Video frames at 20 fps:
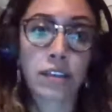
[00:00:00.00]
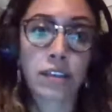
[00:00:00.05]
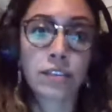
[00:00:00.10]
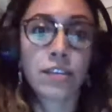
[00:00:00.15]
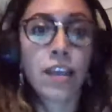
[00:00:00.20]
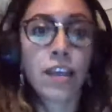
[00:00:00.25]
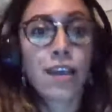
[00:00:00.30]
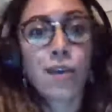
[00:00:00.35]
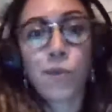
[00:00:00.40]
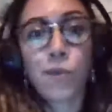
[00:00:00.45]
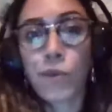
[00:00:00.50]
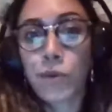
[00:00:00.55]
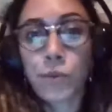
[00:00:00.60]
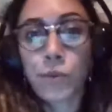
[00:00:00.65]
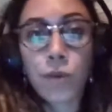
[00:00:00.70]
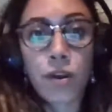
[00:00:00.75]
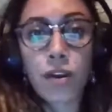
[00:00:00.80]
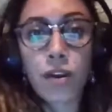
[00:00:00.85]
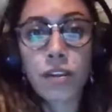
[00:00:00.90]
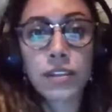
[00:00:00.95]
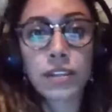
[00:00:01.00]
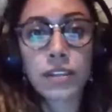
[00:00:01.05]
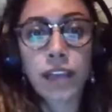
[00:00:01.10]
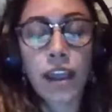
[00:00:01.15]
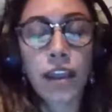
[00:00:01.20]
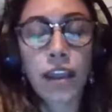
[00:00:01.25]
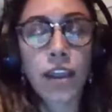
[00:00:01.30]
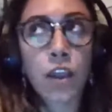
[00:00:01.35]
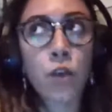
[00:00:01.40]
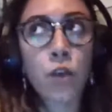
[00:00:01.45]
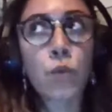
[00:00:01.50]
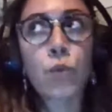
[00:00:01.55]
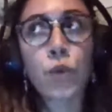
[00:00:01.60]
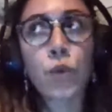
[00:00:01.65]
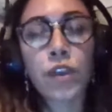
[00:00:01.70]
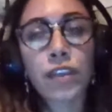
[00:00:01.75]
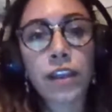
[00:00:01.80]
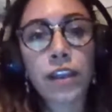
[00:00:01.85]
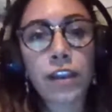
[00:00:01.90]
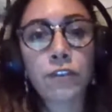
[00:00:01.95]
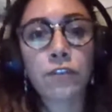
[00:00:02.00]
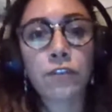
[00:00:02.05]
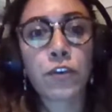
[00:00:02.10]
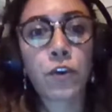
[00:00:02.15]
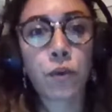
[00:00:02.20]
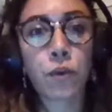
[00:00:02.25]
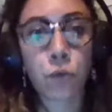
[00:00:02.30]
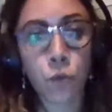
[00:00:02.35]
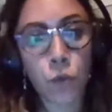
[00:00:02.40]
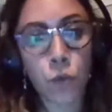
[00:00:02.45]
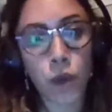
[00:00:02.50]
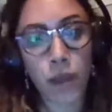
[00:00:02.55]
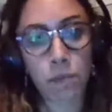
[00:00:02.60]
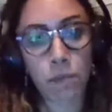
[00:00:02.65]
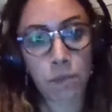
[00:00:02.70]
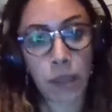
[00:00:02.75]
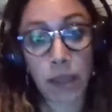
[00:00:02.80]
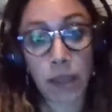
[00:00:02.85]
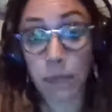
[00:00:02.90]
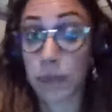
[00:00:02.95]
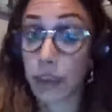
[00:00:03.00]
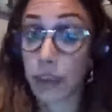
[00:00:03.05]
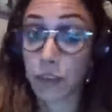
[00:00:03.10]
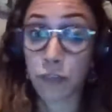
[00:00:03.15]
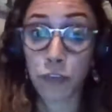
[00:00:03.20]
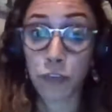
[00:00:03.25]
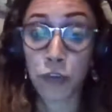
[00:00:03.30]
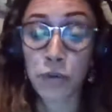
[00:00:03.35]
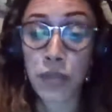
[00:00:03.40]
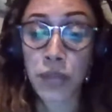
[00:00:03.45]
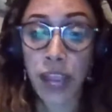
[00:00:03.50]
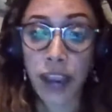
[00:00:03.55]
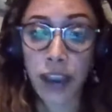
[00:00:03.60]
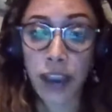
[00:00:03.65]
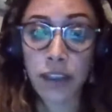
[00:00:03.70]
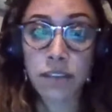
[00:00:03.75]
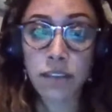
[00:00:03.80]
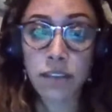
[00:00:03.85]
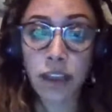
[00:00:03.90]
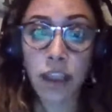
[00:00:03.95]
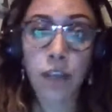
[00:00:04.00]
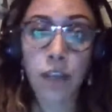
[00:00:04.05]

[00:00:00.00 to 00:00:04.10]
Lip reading: Because when we're on site, we're there for maybe a few days.